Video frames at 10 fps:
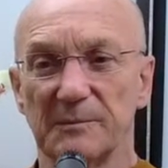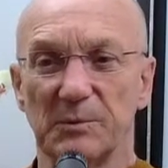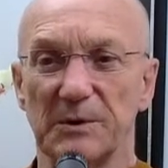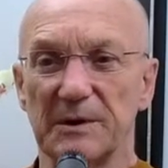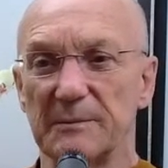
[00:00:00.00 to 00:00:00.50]

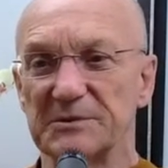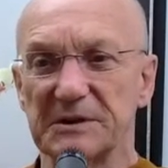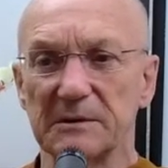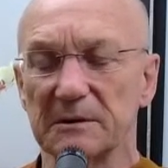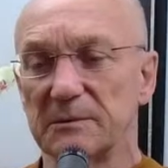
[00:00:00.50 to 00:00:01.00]
Buddha Dhamma
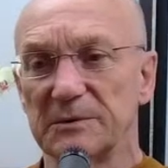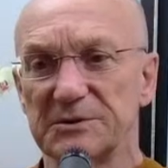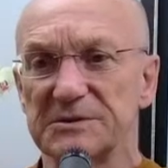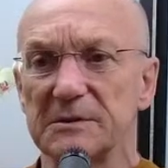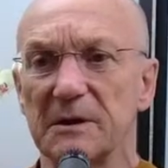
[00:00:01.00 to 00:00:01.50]
Sangha, which
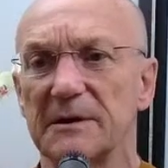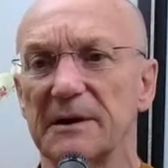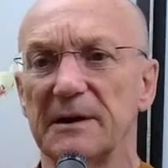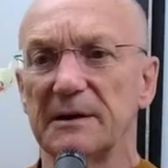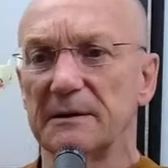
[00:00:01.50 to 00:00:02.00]
is not
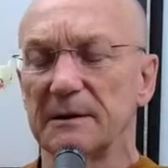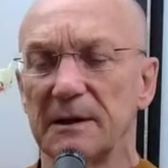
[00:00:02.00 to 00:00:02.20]
a